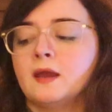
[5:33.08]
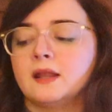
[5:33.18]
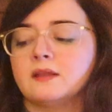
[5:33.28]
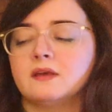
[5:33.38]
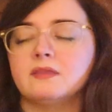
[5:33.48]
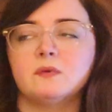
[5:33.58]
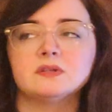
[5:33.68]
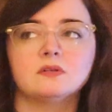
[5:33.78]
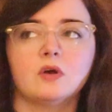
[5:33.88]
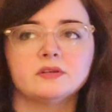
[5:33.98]
And I think that
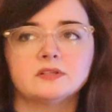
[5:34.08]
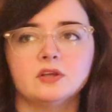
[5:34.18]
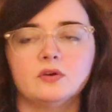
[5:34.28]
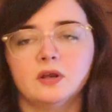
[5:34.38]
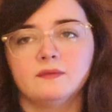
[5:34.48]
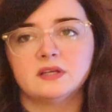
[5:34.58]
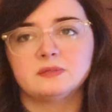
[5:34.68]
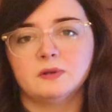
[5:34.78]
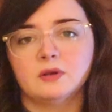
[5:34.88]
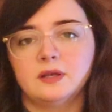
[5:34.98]
was a loss that you could have
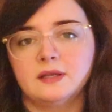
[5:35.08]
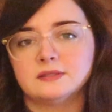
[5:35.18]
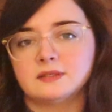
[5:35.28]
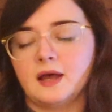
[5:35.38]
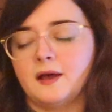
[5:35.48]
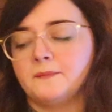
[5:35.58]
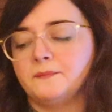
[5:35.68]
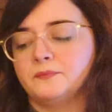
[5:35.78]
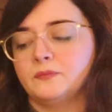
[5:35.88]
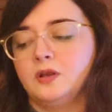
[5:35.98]
experienced,
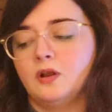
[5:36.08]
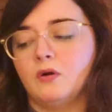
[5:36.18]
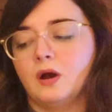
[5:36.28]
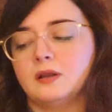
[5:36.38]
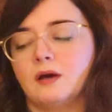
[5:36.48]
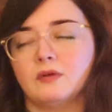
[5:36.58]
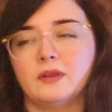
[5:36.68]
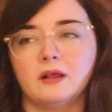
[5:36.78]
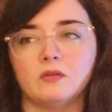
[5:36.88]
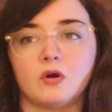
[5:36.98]
um, you know, not
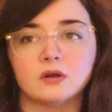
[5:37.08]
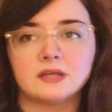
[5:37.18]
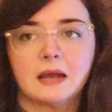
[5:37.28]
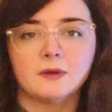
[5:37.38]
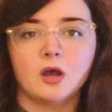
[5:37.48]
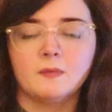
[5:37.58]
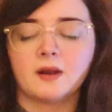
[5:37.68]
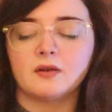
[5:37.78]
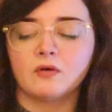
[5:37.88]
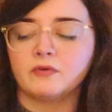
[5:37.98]
really a long time ago,
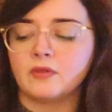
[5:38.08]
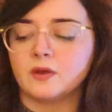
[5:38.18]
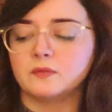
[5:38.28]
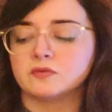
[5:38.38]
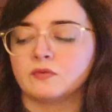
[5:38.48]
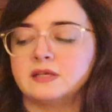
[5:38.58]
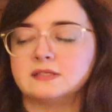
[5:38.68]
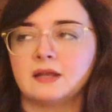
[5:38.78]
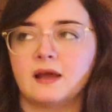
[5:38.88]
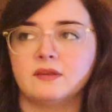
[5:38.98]
but I don't feel that it was
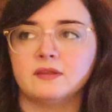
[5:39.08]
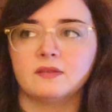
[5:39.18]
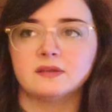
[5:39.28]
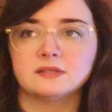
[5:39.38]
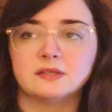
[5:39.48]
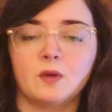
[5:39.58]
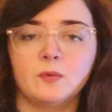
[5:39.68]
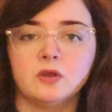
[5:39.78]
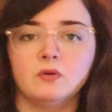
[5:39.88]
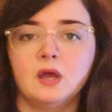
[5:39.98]
recent. I think that this is
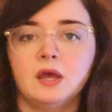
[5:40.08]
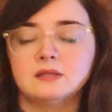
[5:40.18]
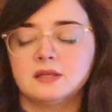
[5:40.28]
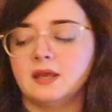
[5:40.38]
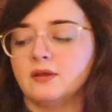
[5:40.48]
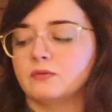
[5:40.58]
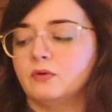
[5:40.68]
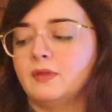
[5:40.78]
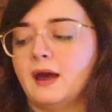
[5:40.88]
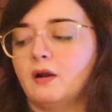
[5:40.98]
helping you to get
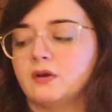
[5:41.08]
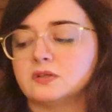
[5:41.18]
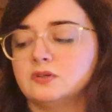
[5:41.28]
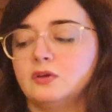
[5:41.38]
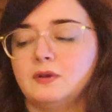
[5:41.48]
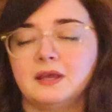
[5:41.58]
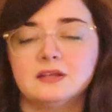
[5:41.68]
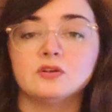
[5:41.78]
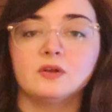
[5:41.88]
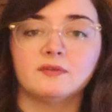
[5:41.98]
through that. Also tuning
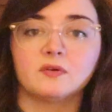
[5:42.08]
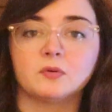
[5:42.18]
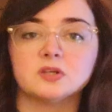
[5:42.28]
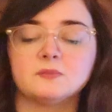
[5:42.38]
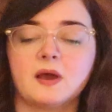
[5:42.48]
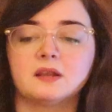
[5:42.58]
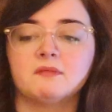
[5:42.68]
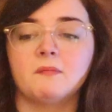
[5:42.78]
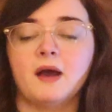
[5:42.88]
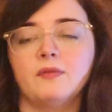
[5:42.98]
into a different
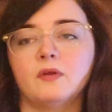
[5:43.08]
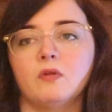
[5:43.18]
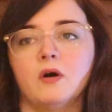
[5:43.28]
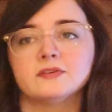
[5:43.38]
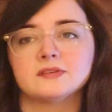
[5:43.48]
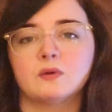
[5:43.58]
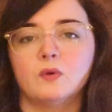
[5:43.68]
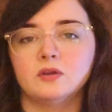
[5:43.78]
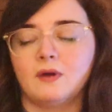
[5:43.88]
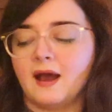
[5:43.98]
perspective about the loss. Like,
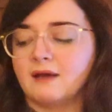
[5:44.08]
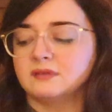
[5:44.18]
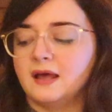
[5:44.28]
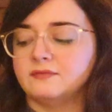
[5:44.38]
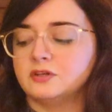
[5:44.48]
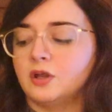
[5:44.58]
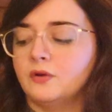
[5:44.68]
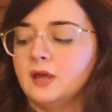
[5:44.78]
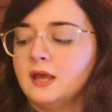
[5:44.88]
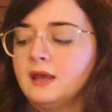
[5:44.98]
what do I have left, you
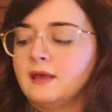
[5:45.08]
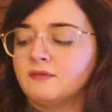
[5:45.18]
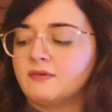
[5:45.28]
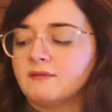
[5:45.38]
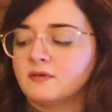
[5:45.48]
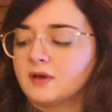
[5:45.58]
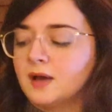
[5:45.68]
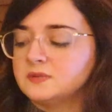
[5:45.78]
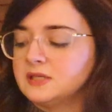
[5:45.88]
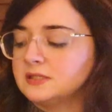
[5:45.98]
know? In the Five of
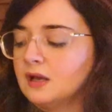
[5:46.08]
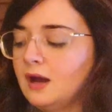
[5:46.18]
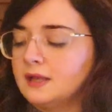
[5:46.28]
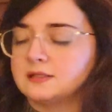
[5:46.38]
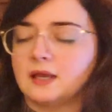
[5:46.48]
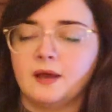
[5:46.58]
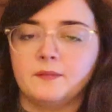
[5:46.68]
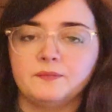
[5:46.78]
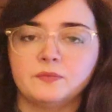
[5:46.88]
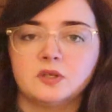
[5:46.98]
Cups, he's got
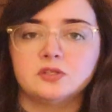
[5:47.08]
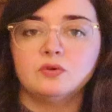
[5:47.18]
um, the